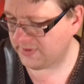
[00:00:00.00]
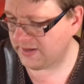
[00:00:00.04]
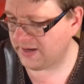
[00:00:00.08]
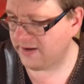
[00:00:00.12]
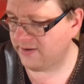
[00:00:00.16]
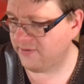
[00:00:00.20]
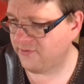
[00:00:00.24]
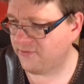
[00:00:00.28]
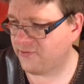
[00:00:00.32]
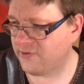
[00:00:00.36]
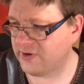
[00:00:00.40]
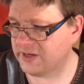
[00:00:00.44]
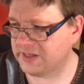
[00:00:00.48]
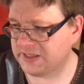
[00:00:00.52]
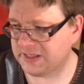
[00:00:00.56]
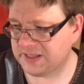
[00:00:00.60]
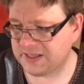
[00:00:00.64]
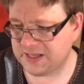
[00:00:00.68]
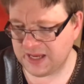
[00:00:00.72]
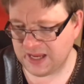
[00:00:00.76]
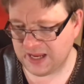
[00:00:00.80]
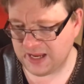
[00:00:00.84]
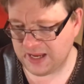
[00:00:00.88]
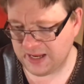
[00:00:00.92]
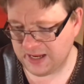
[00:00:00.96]

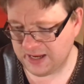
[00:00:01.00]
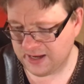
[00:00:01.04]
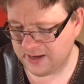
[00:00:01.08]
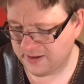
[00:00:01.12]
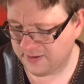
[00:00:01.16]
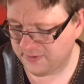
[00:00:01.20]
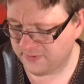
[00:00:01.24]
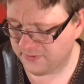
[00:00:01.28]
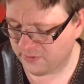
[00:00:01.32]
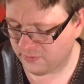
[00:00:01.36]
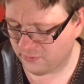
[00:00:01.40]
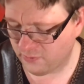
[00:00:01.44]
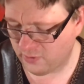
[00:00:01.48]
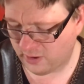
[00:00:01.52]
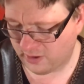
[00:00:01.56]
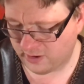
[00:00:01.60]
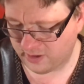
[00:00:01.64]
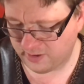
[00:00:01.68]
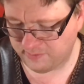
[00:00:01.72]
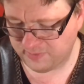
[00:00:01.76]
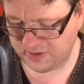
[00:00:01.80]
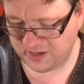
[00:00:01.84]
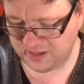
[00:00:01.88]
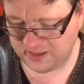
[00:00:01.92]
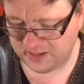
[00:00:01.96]
interesting
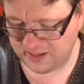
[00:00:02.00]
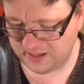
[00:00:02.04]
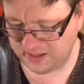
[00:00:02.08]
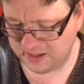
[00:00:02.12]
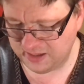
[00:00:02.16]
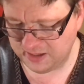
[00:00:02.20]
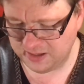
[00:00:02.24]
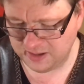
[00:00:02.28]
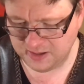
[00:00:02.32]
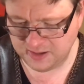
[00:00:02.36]
rockabilly.